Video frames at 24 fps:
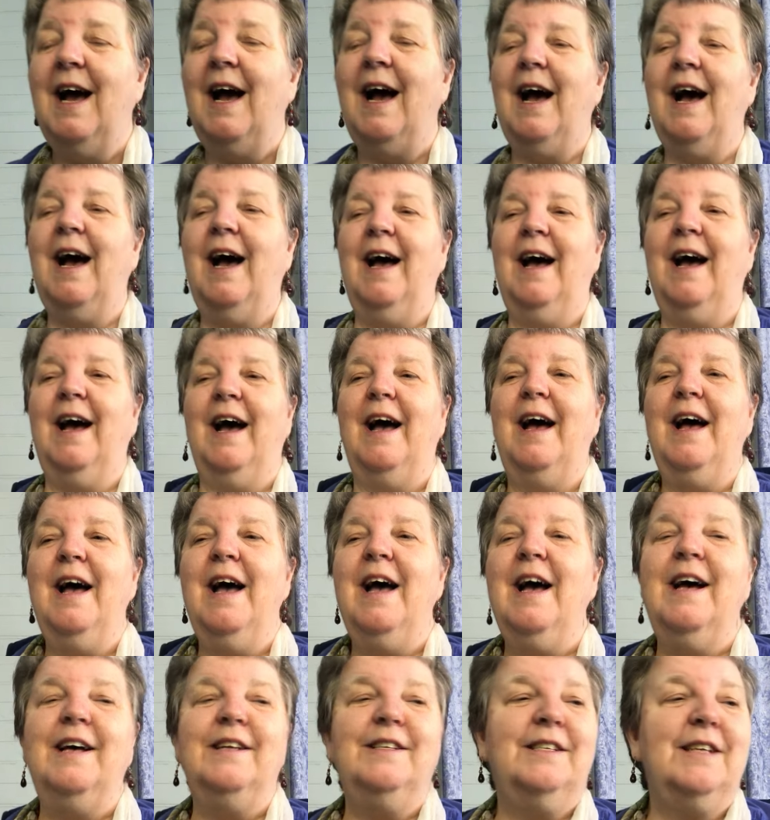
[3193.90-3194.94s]
Uh,
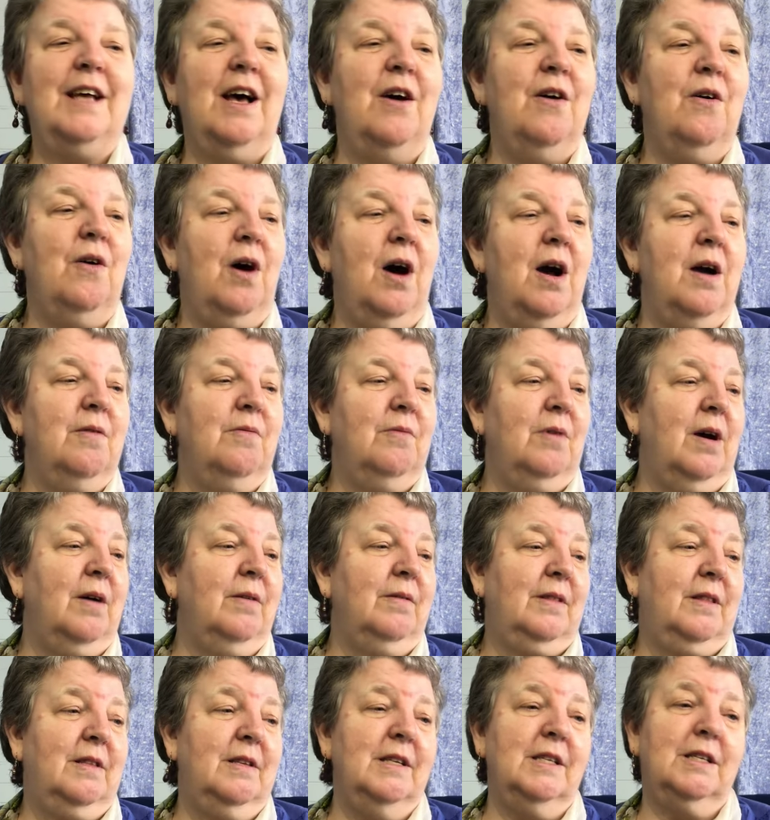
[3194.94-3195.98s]
so I,
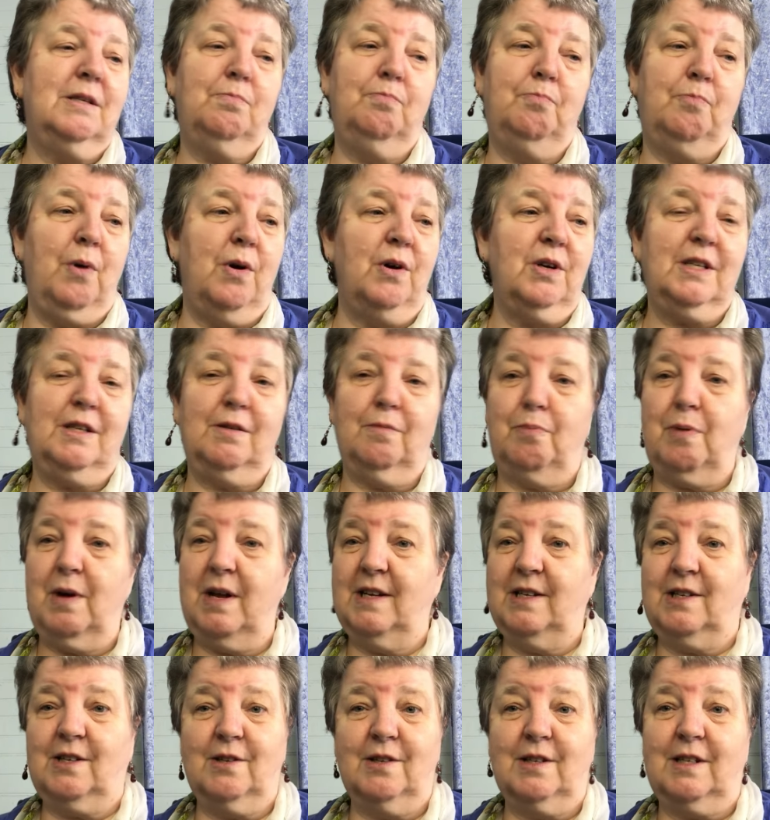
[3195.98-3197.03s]
this box of
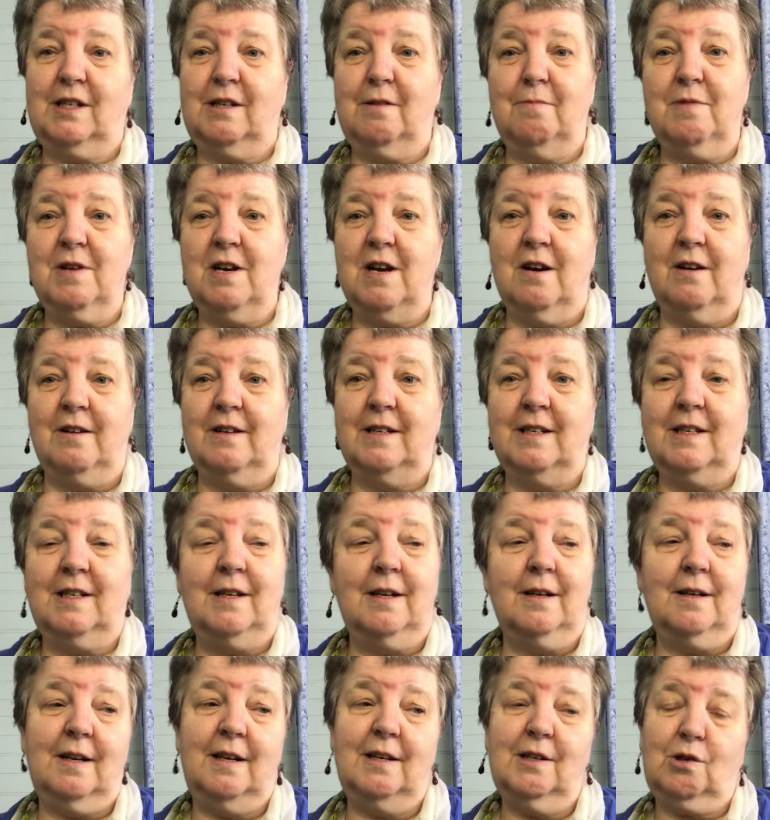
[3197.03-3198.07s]
pencils, to be honest,
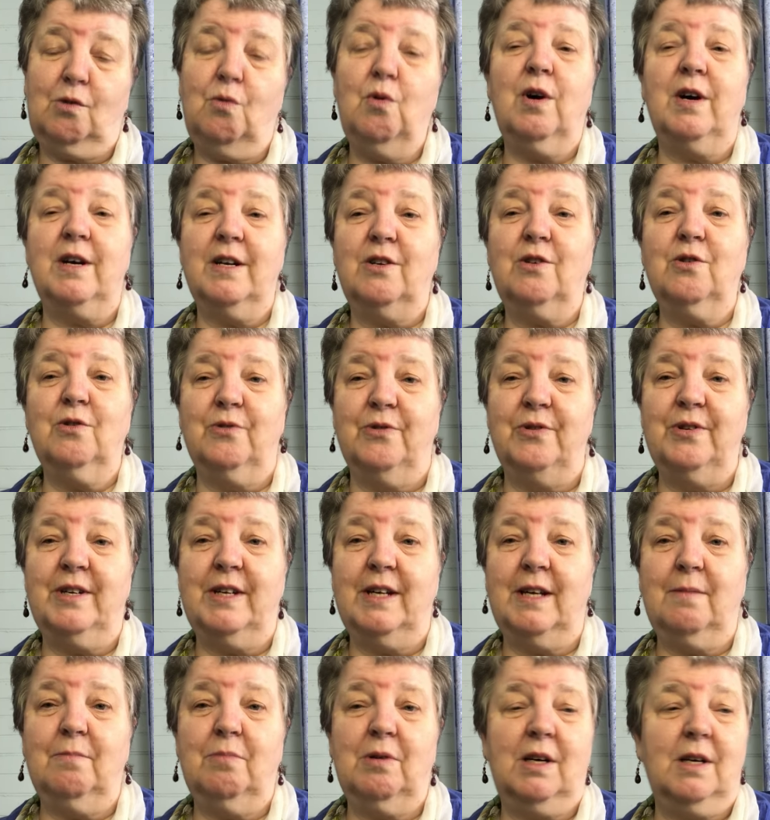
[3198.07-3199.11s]
it is quite
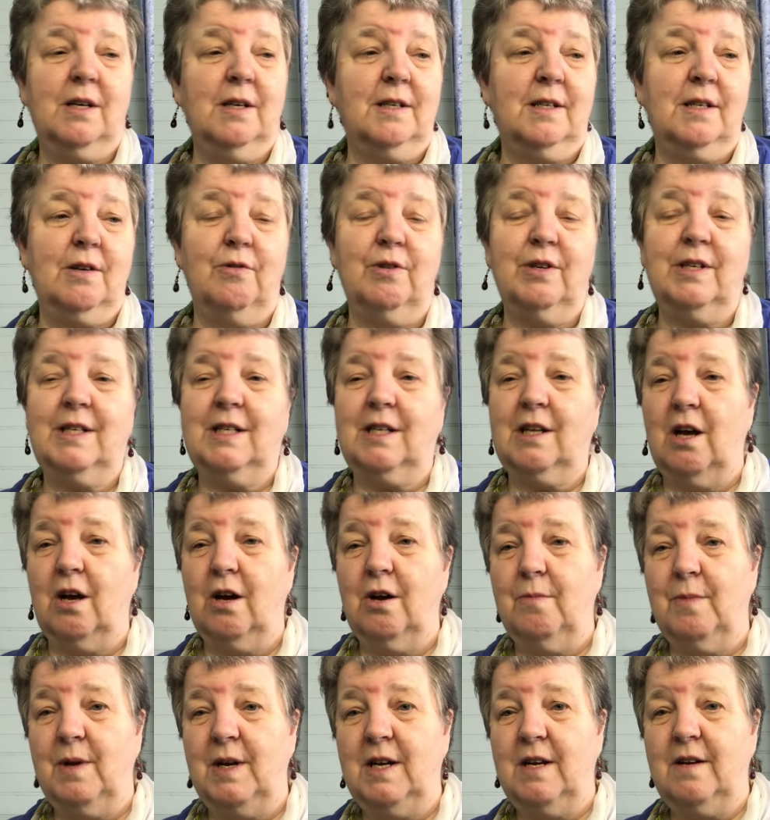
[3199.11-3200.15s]
daunting because there are
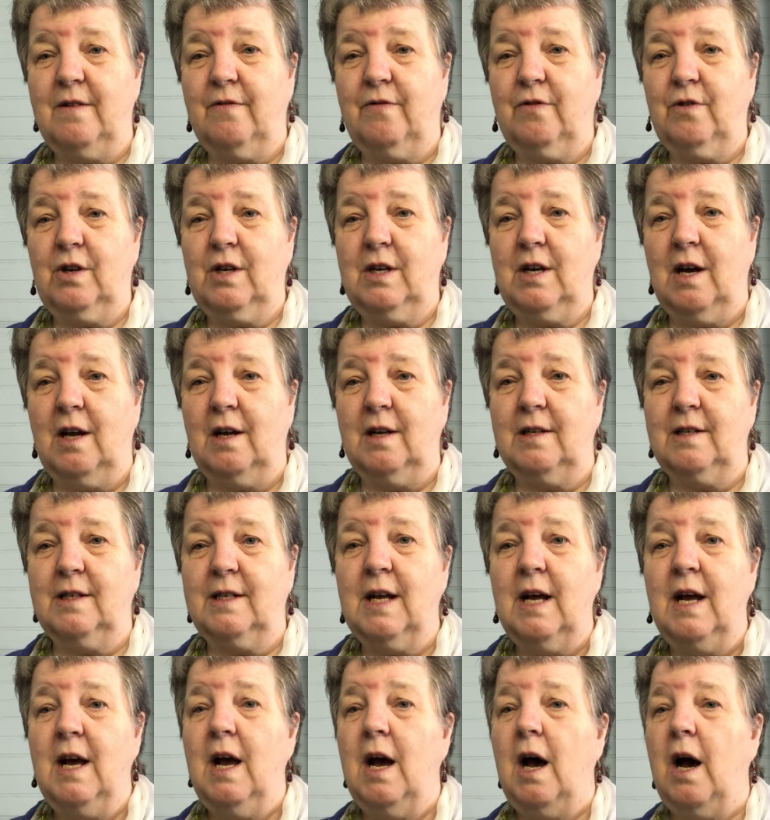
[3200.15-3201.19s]
so many different colours.
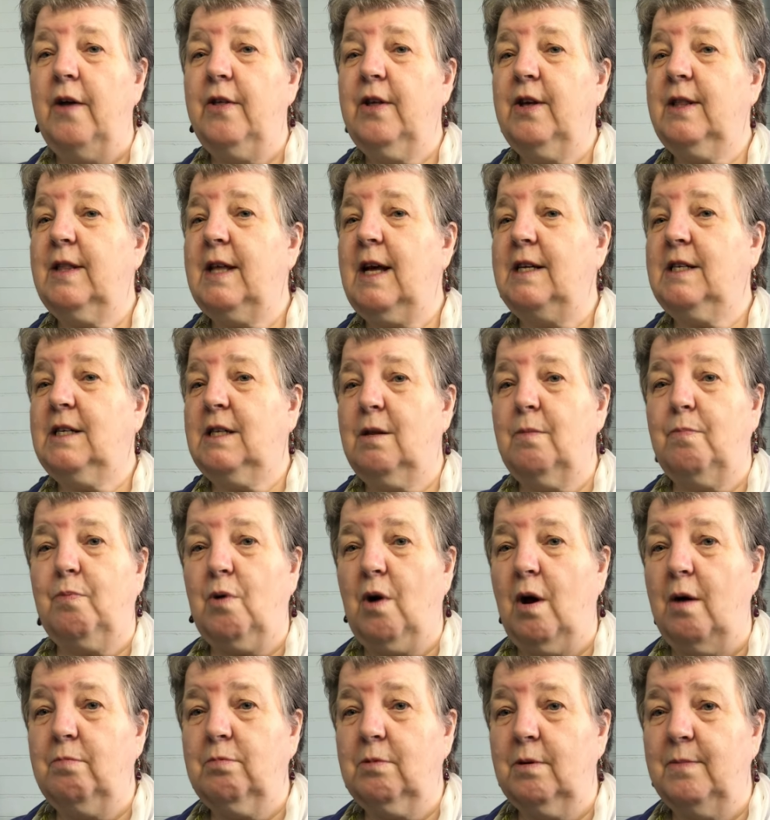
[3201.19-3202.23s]
I think that's the
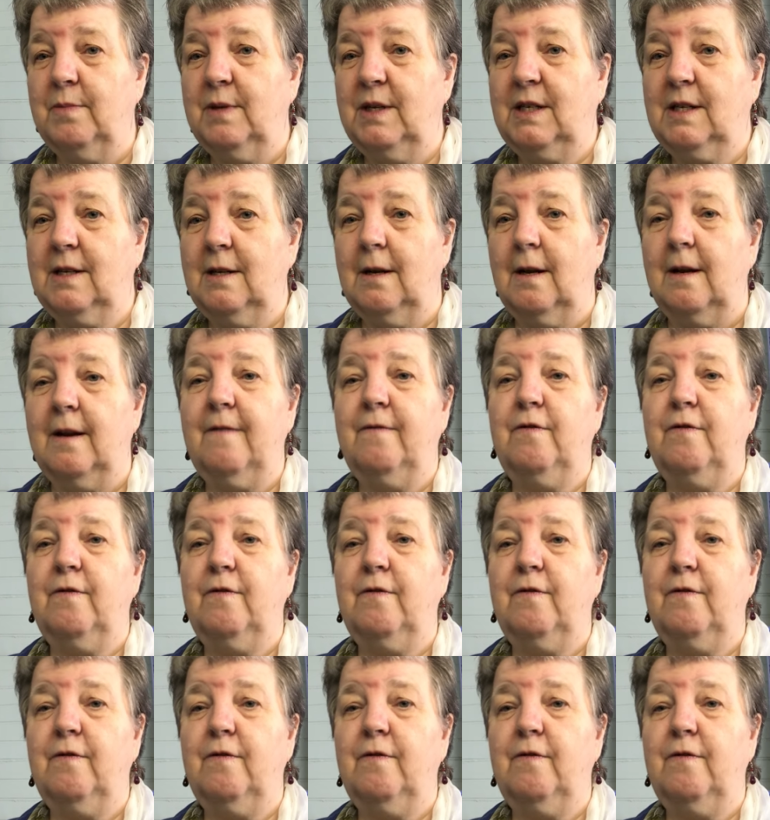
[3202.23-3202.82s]
problem, isn't it?